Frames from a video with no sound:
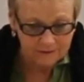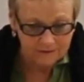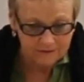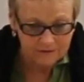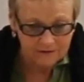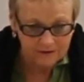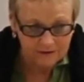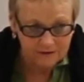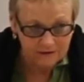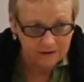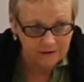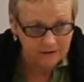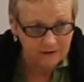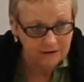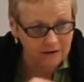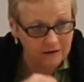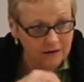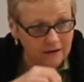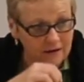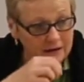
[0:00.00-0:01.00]

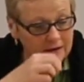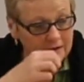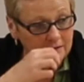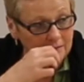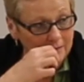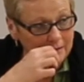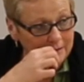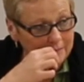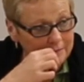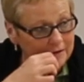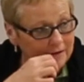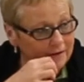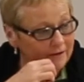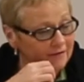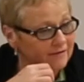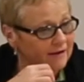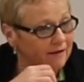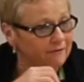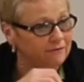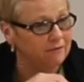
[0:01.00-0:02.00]
still eating my
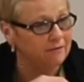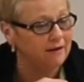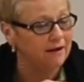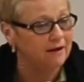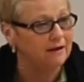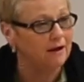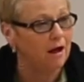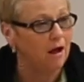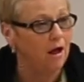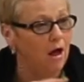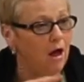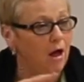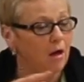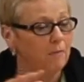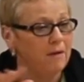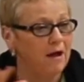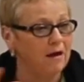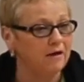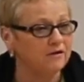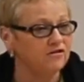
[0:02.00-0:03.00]
beans after they had
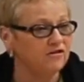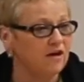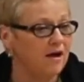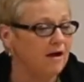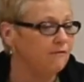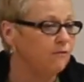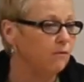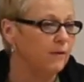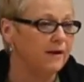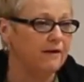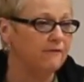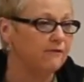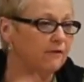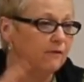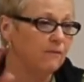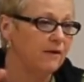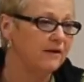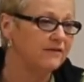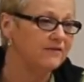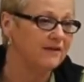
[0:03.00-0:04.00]
all polished off whatever
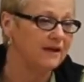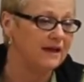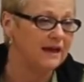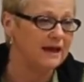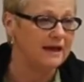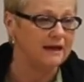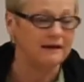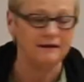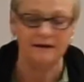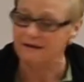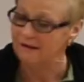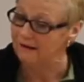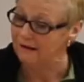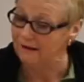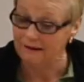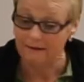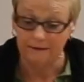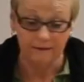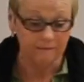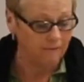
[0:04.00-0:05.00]
it was they ate.
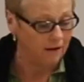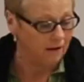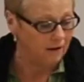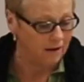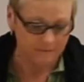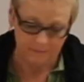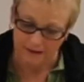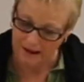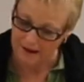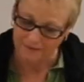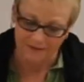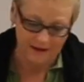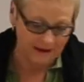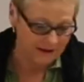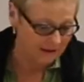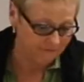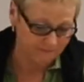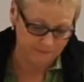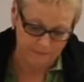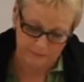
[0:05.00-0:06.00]
Wow. Um, and they